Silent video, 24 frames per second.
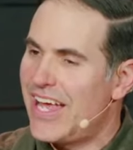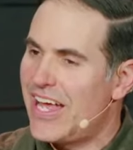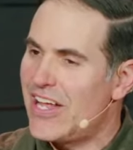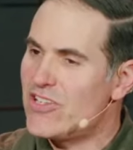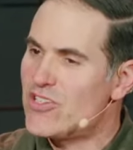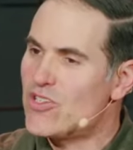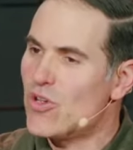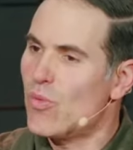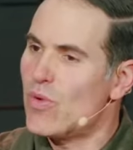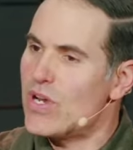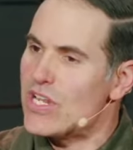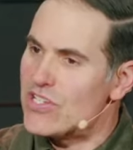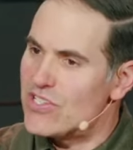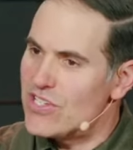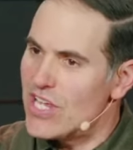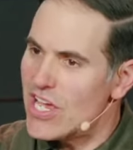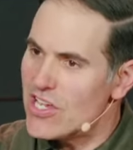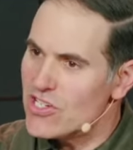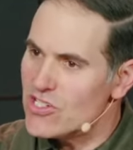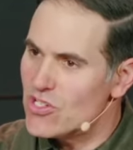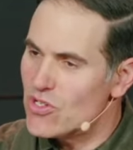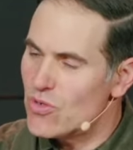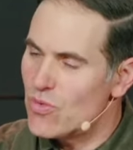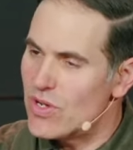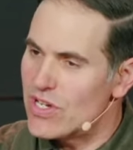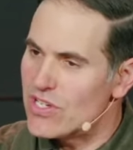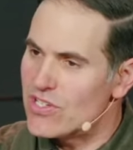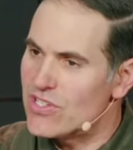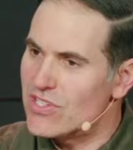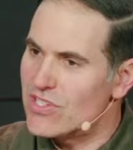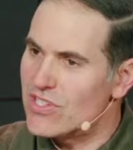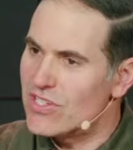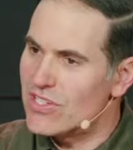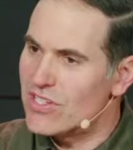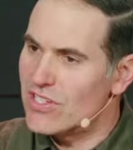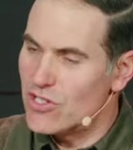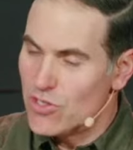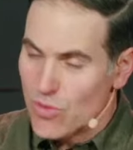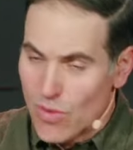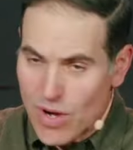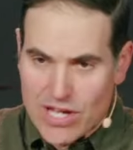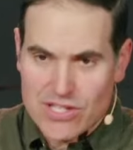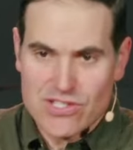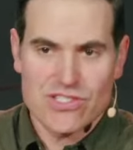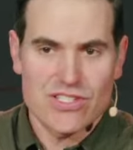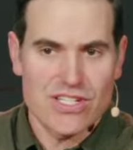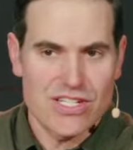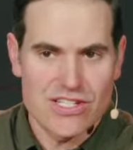And so what he says to us, to
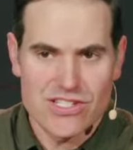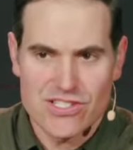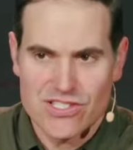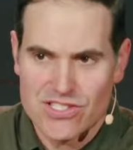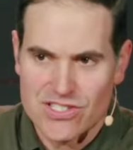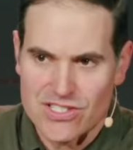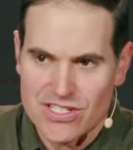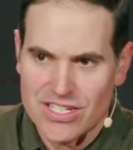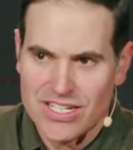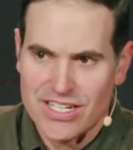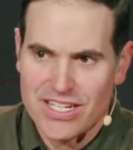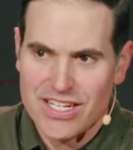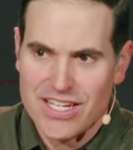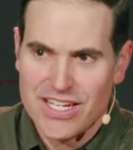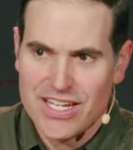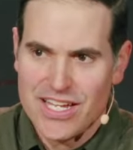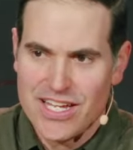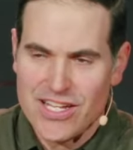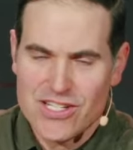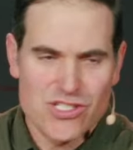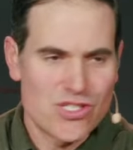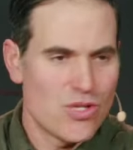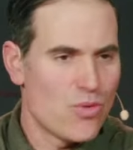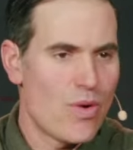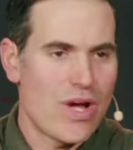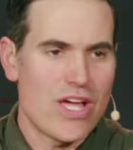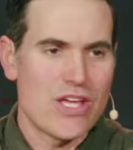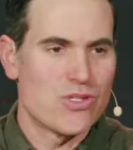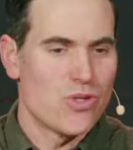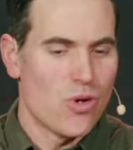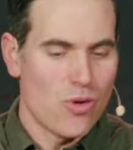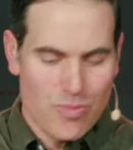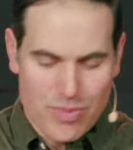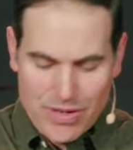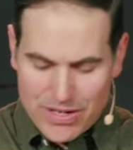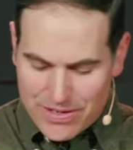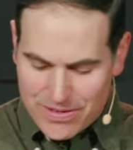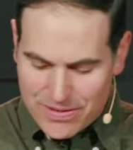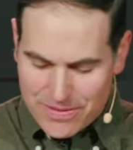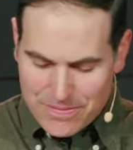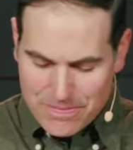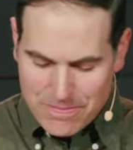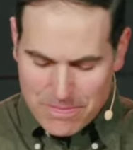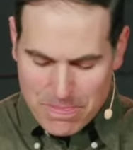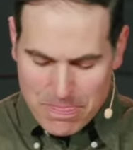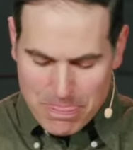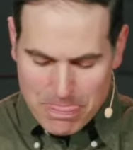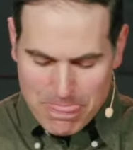us is, is the way is open.
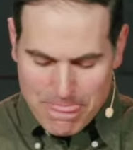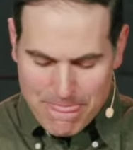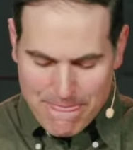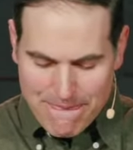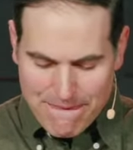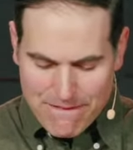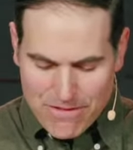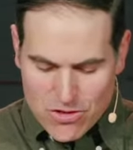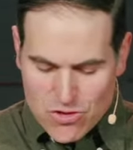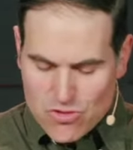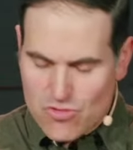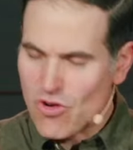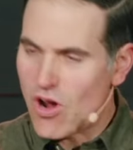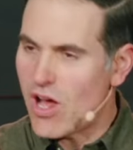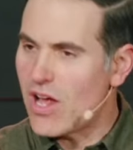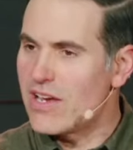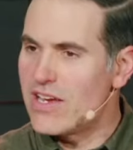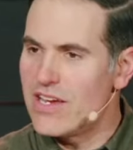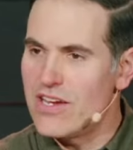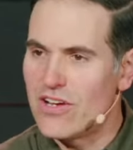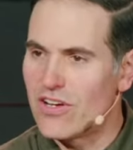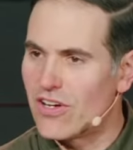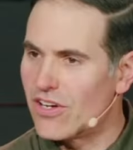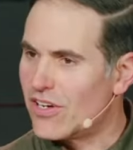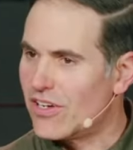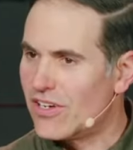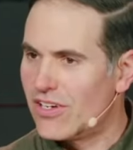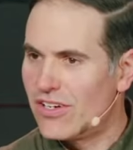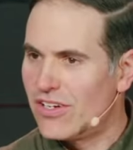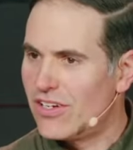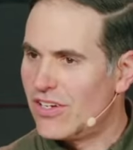Draw near.